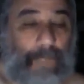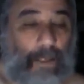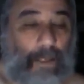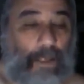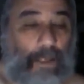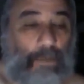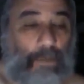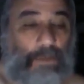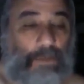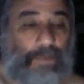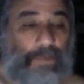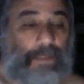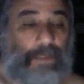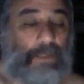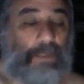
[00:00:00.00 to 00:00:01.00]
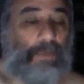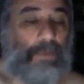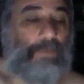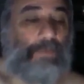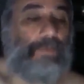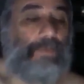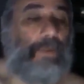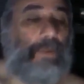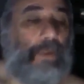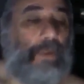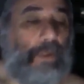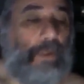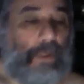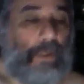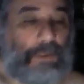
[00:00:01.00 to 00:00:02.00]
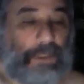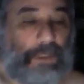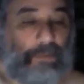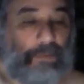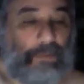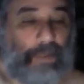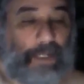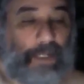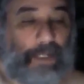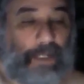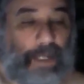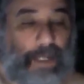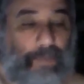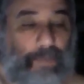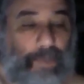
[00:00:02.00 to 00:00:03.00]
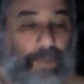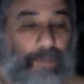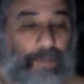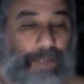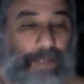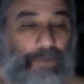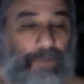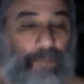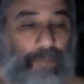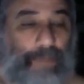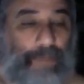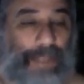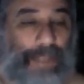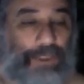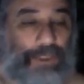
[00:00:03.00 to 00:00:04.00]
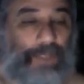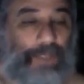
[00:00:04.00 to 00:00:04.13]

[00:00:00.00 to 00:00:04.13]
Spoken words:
who was the victim of a serial killer named the Bedroom Basher.